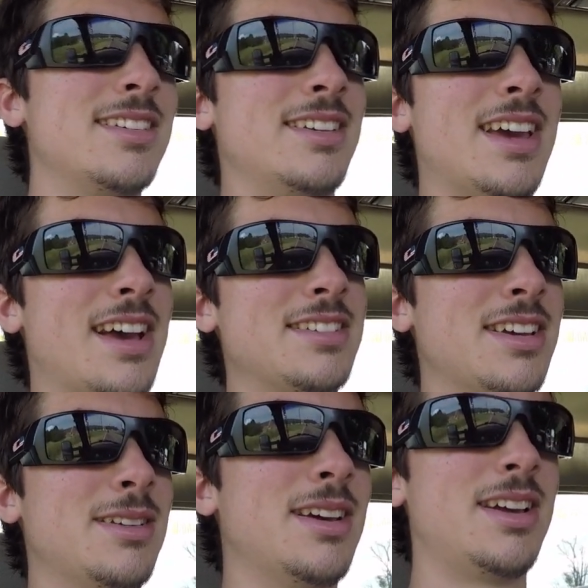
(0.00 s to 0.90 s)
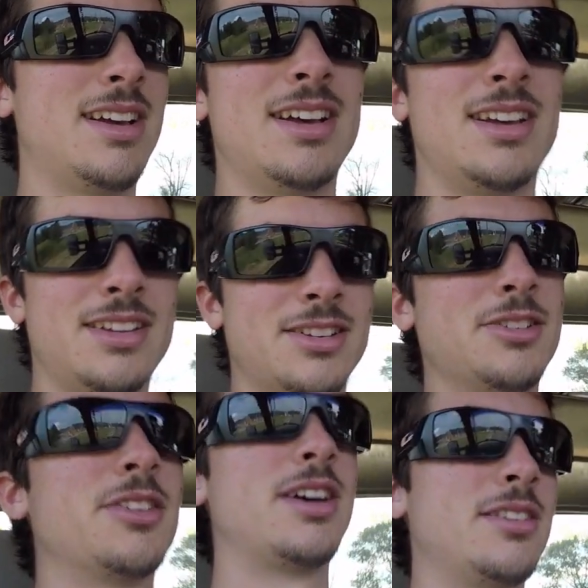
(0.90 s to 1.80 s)
Guys, I
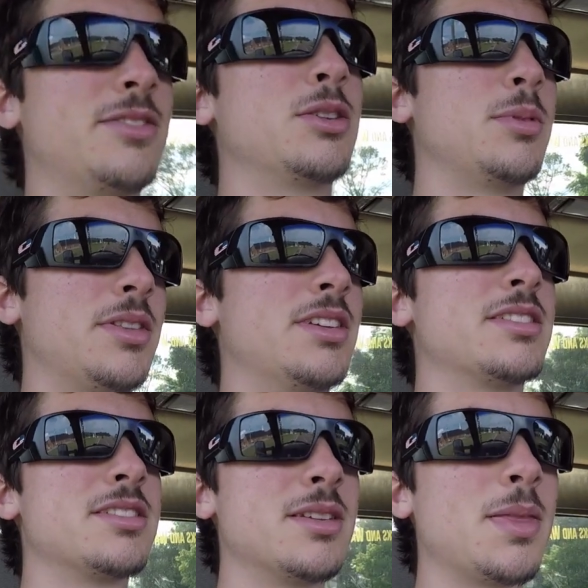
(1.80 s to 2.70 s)
don't know how to feel about this.